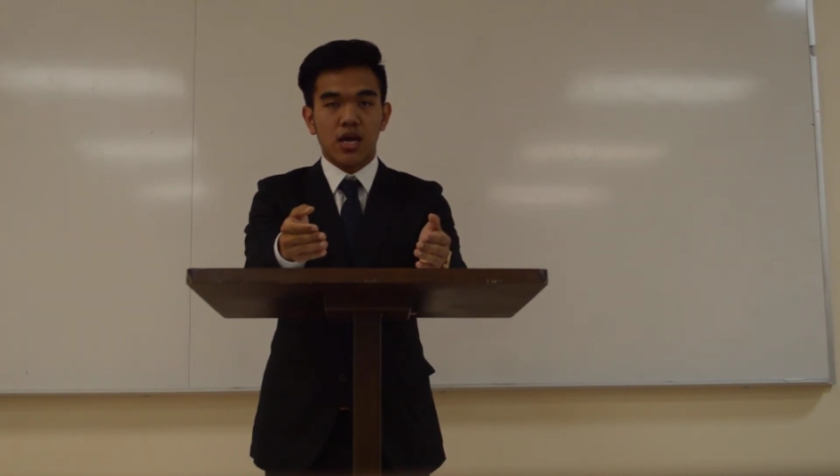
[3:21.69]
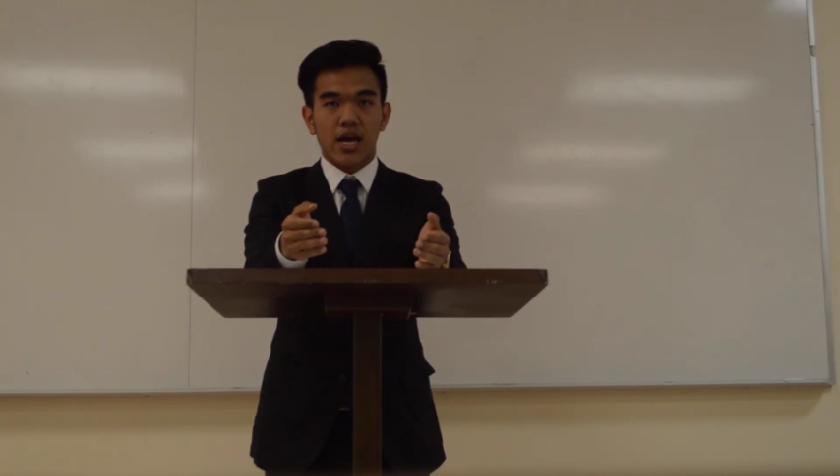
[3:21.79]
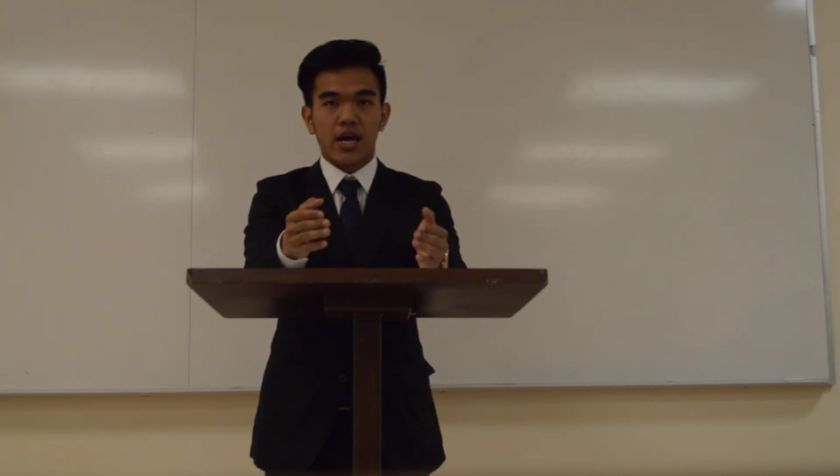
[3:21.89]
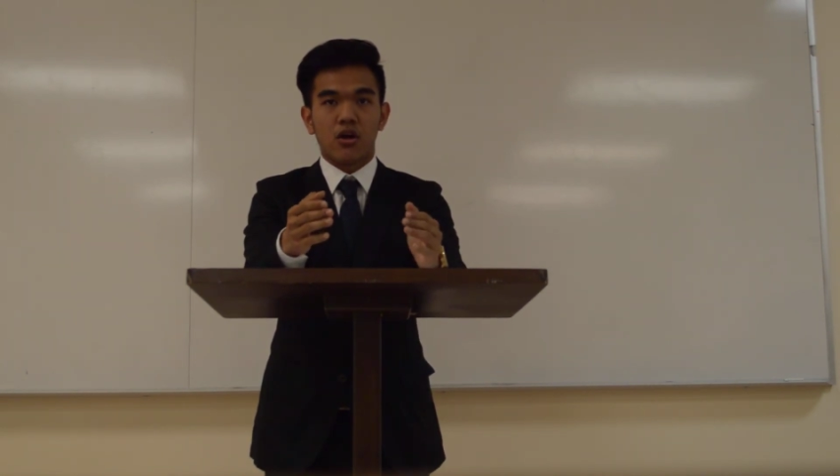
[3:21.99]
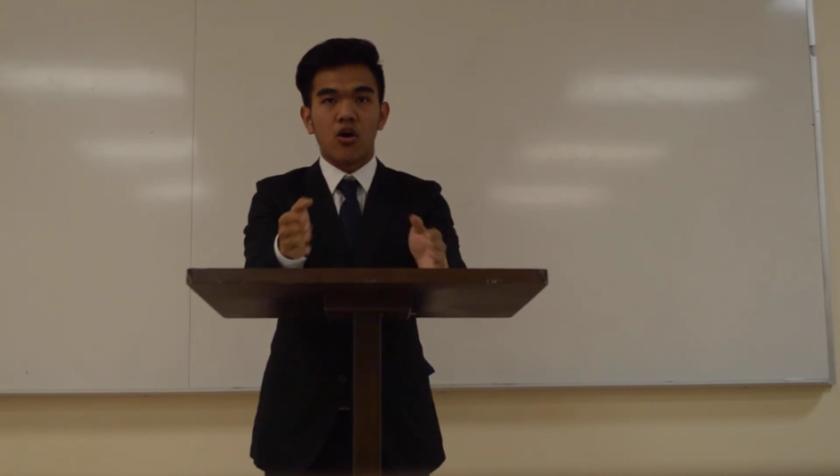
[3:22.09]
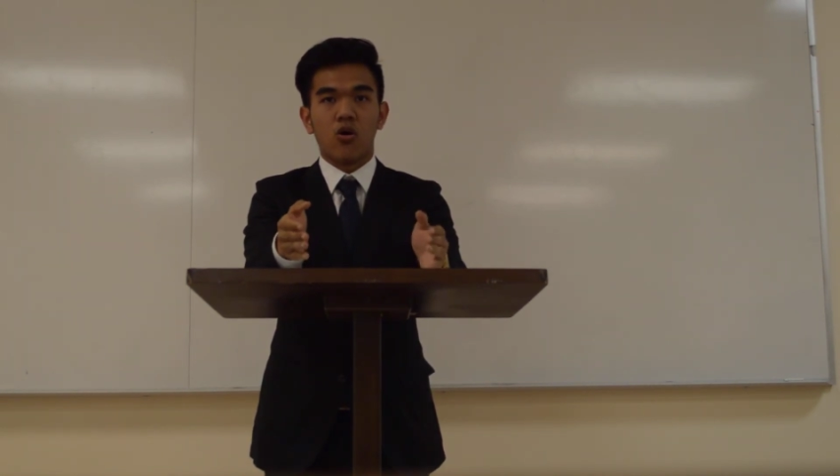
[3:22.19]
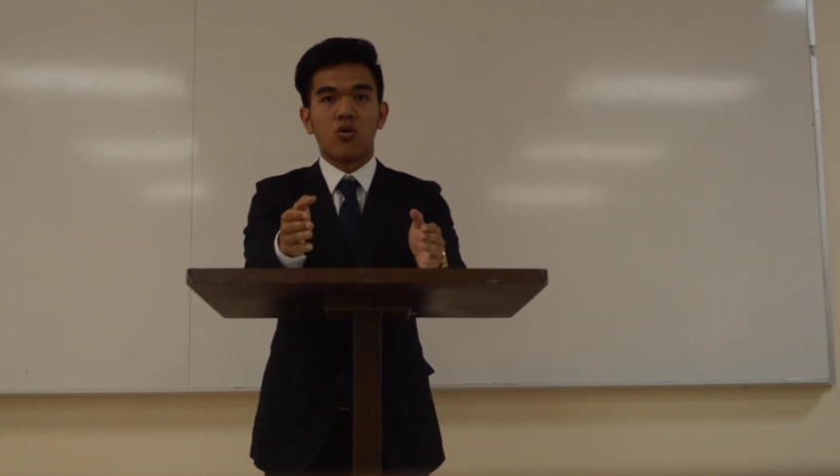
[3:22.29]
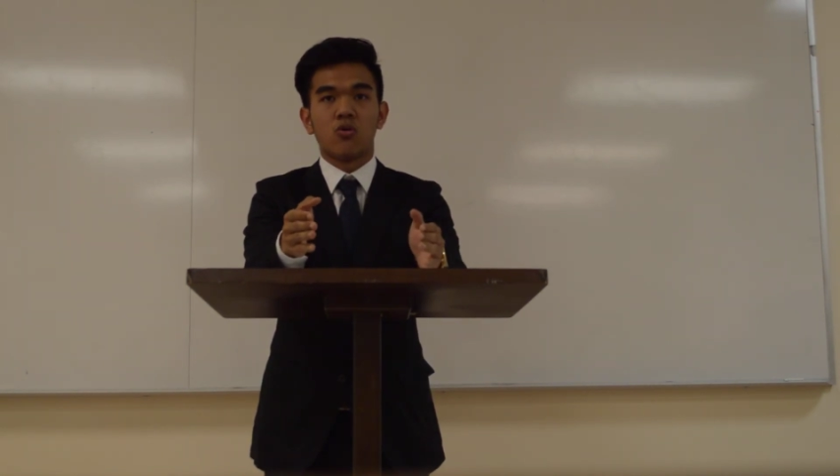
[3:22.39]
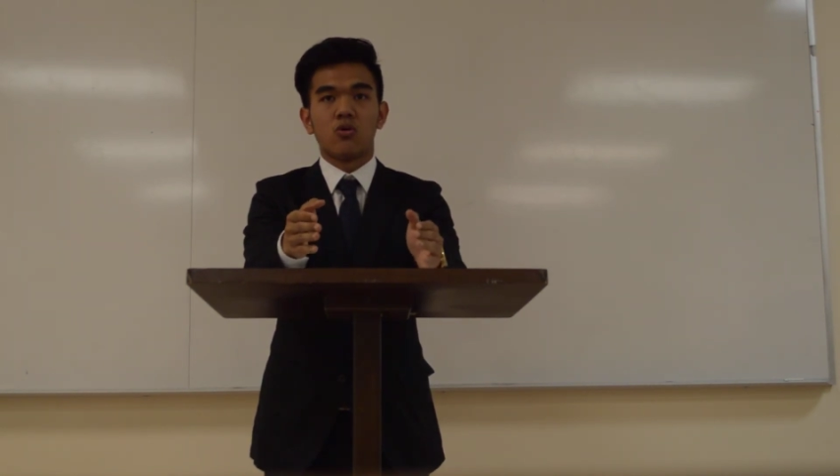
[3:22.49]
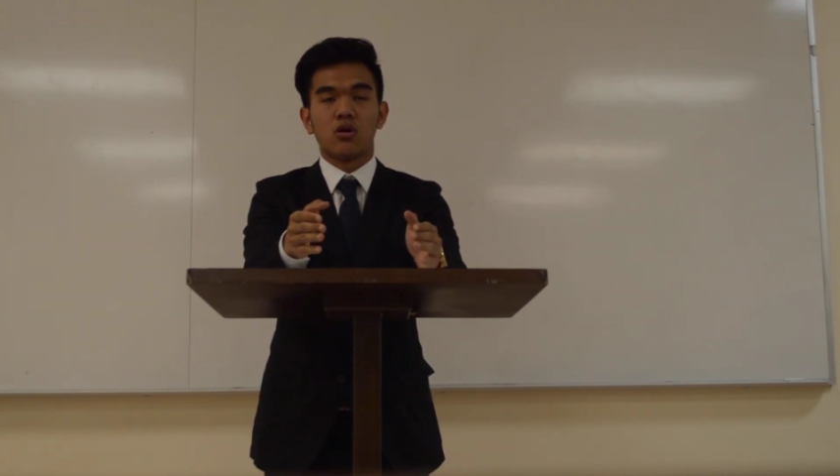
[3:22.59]
at
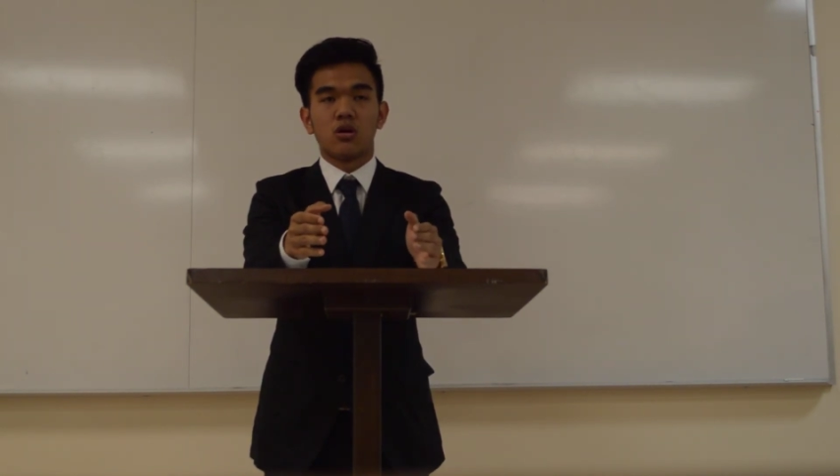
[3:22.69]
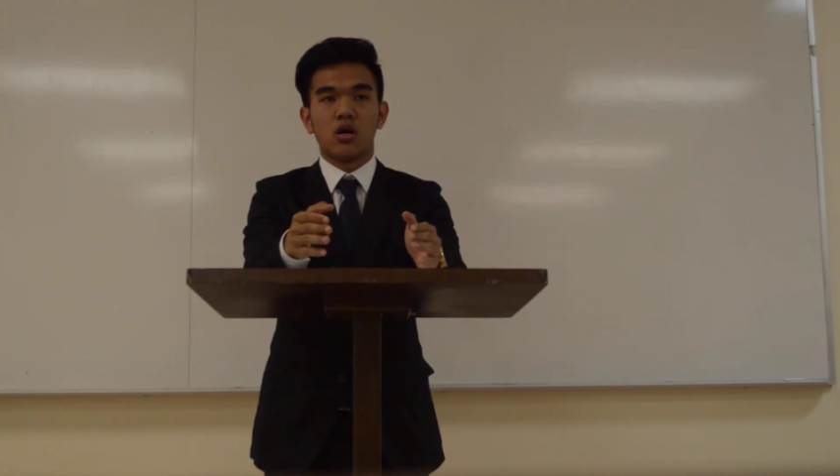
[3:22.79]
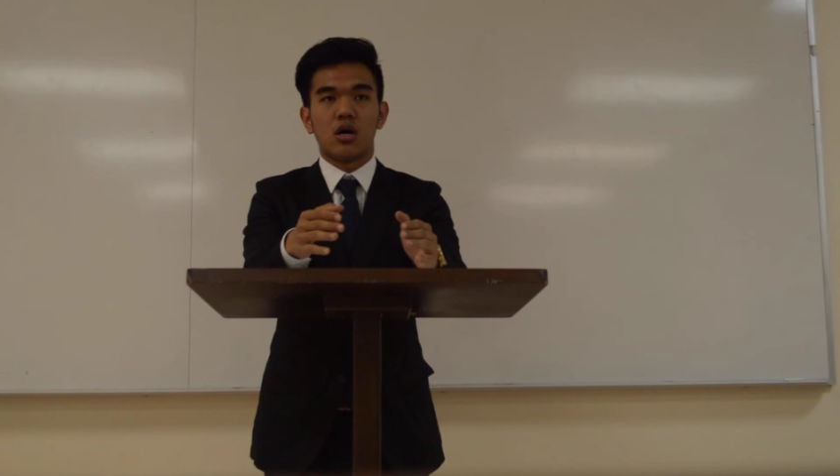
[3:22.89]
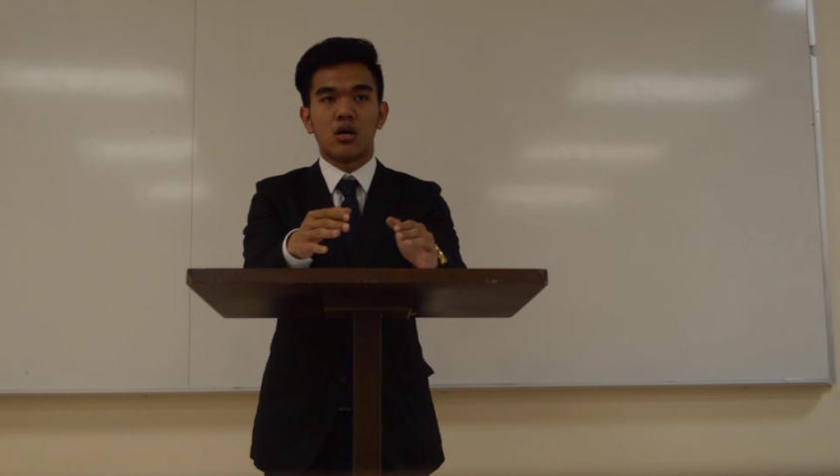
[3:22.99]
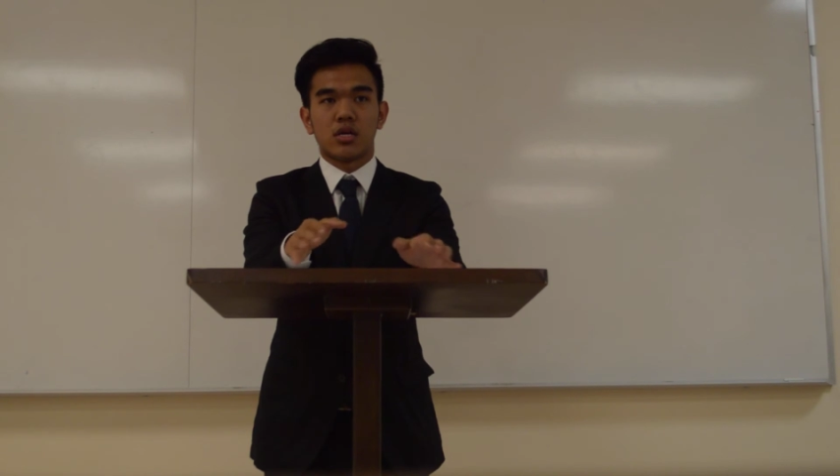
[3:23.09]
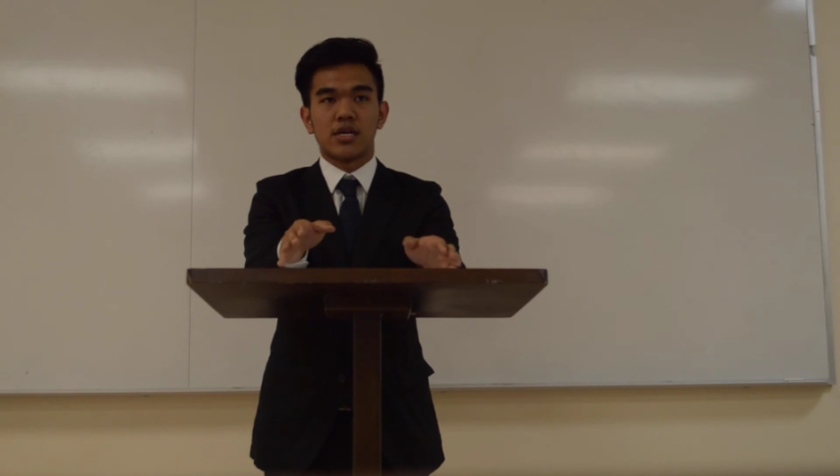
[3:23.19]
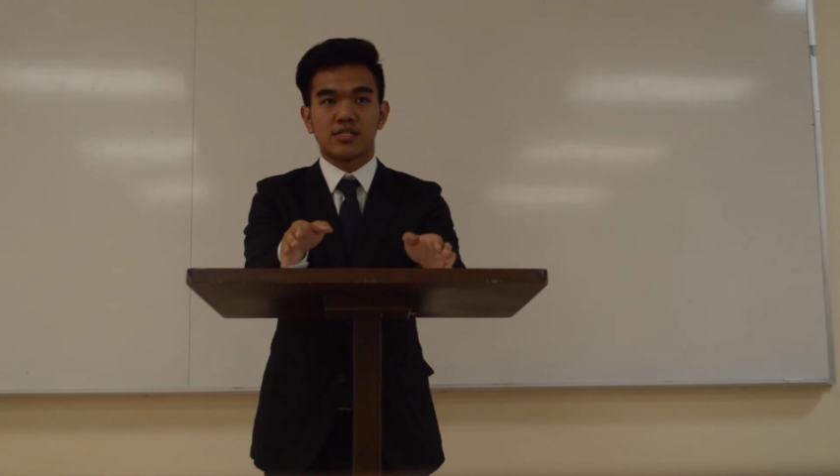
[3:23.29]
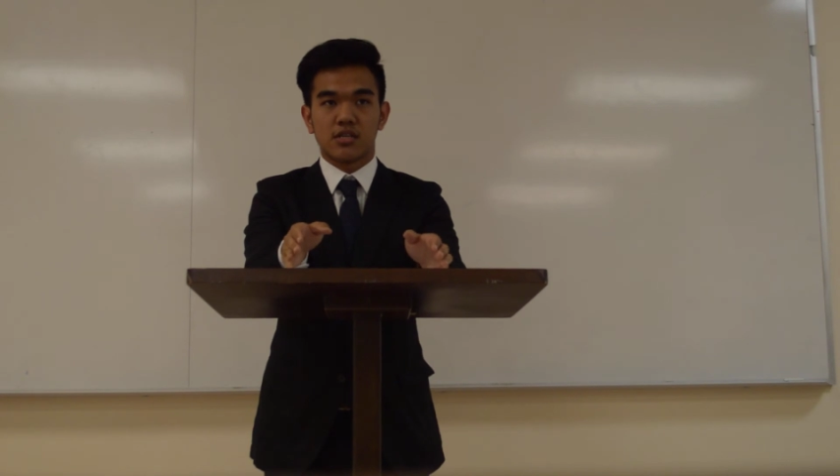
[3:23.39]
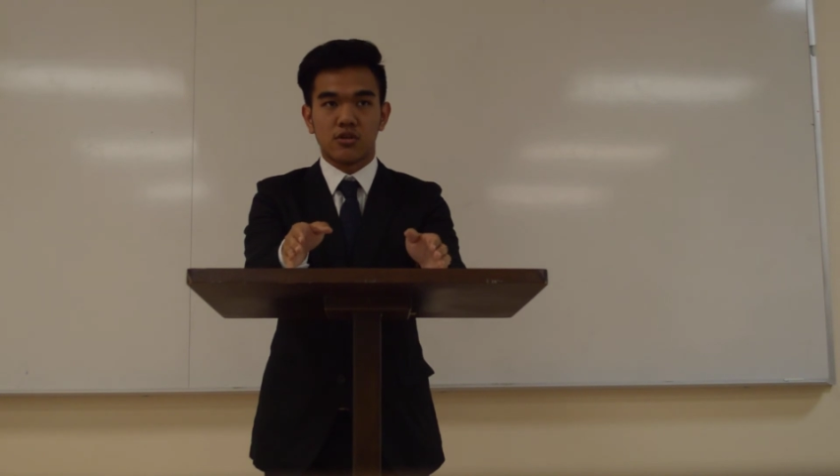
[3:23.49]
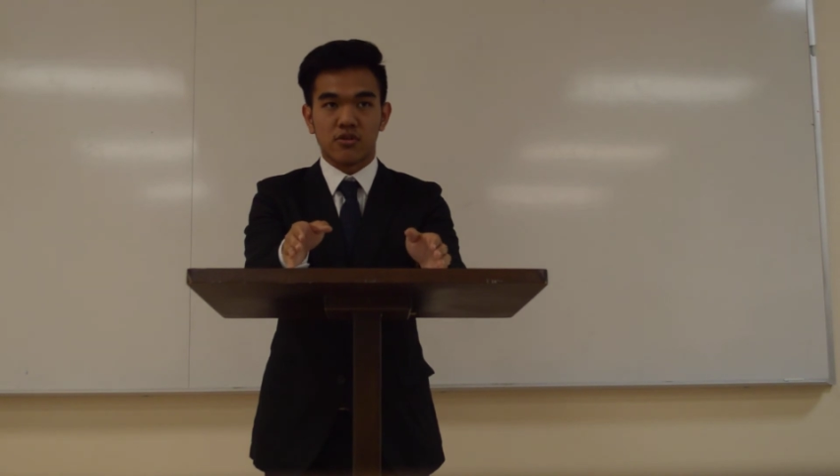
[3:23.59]
all other
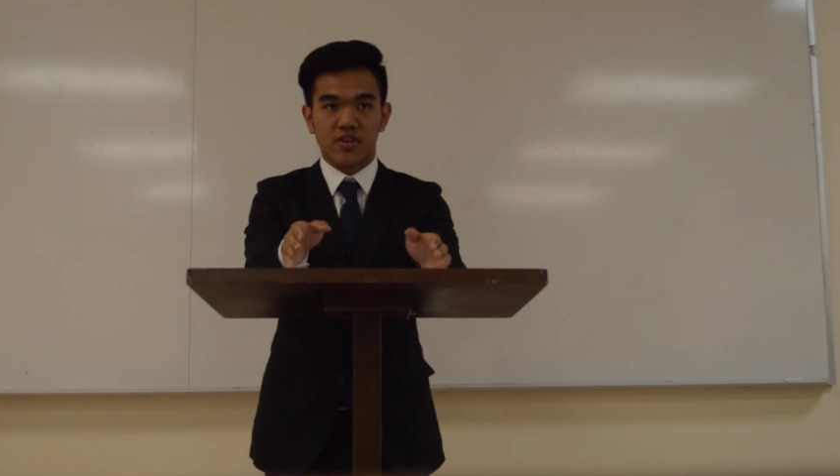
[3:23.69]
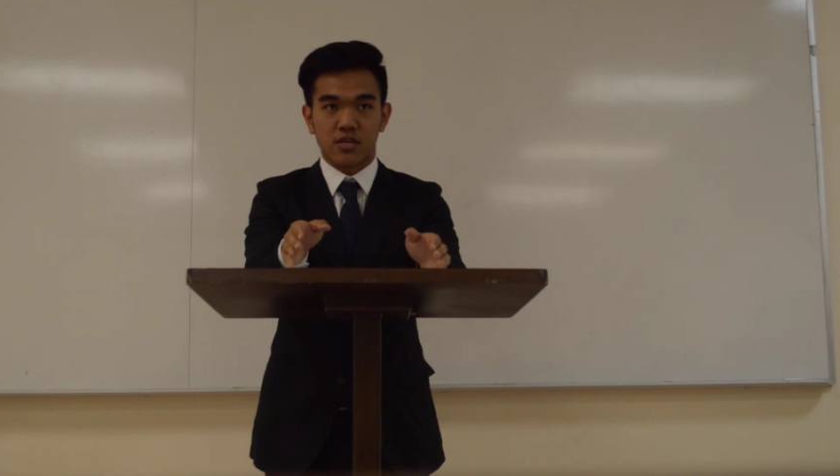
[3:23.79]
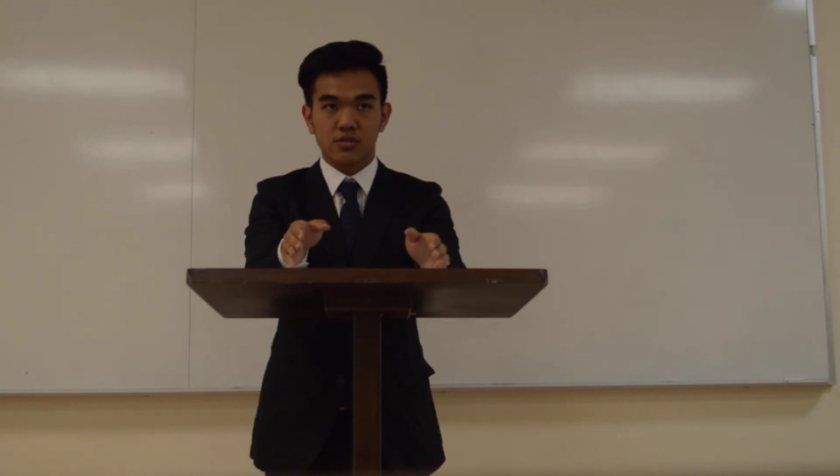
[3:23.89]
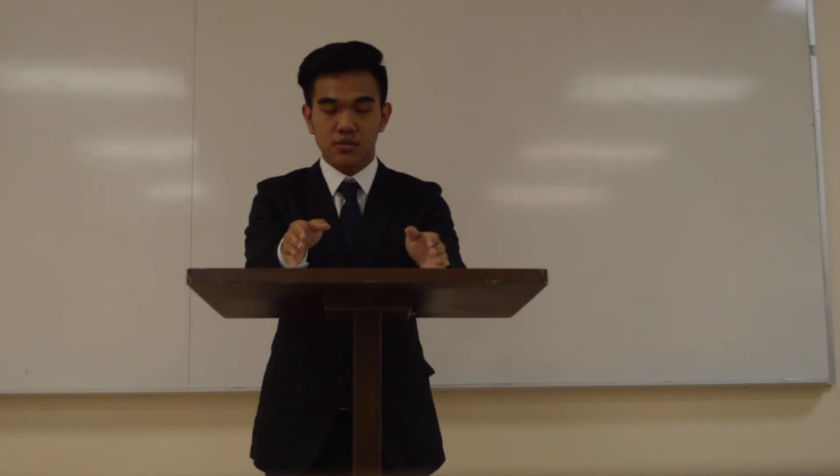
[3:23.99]
external events